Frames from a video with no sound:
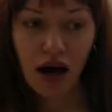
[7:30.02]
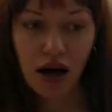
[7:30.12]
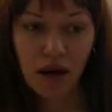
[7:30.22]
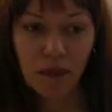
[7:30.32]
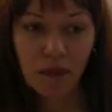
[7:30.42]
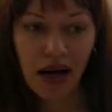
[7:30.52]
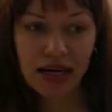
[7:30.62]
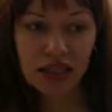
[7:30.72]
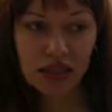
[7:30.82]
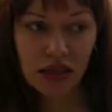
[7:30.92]
I
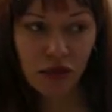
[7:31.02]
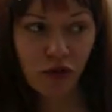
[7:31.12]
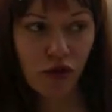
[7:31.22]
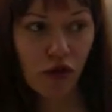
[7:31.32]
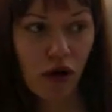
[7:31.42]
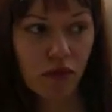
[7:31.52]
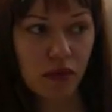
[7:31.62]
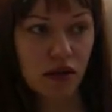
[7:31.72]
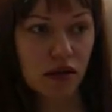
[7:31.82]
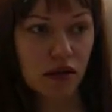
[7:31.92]
did suffer
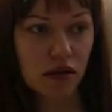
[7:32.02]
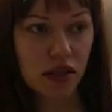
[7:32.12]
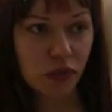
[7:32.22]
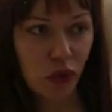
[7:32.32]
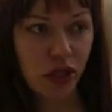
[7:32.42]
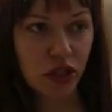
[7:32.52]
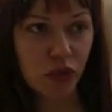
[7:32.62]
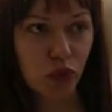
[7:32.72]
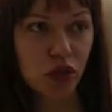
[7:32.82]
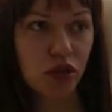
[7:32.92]
from
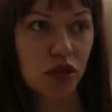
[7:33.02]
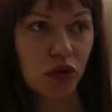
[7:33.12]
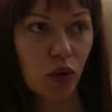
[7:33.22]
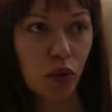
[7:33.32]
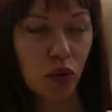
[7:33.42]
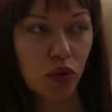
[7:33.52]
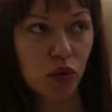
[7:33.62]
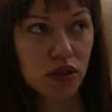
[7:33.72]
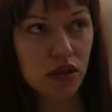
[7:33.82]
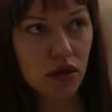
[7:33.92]
depression, which
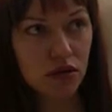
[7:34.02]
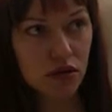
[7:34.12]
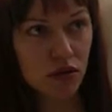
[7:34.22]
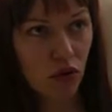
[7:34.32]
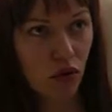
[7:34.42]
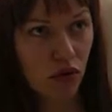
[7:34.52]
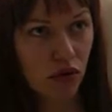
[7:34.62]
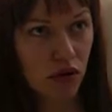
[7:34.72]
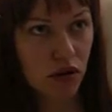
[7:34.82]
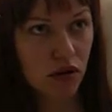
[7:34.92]
was not
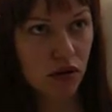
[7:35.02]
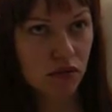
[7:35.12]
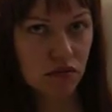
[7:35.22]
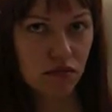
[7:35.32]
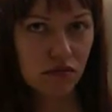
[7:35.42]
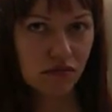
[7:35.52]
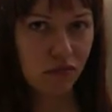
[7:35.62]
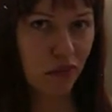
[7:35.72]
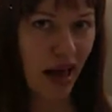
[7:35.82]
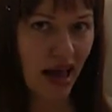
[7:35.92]
so
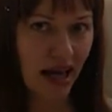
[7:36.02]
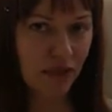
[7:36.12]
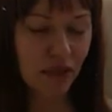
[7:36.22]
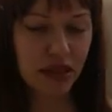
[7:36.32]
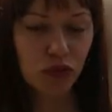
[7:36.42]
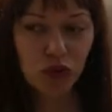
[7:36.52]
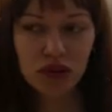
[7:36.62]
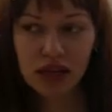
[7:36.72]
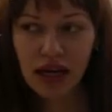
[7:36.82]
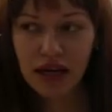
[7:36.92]
bad, but it
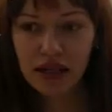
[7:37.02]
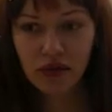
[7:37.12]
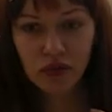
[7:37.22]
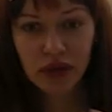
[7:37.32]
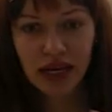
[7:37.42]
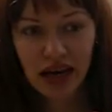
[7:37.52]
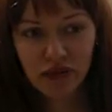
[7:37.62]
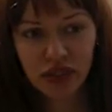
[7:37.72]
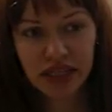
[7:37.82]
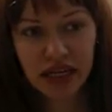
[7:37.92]
was like really
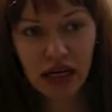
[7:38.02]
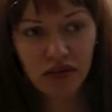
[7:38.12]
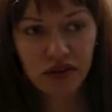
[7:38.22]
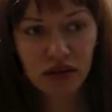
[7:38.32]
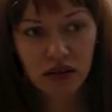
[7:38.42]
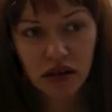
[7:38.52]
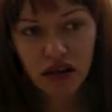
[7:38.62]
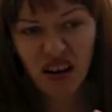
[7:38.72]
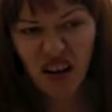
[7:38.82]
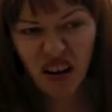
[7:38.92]
every day I felt like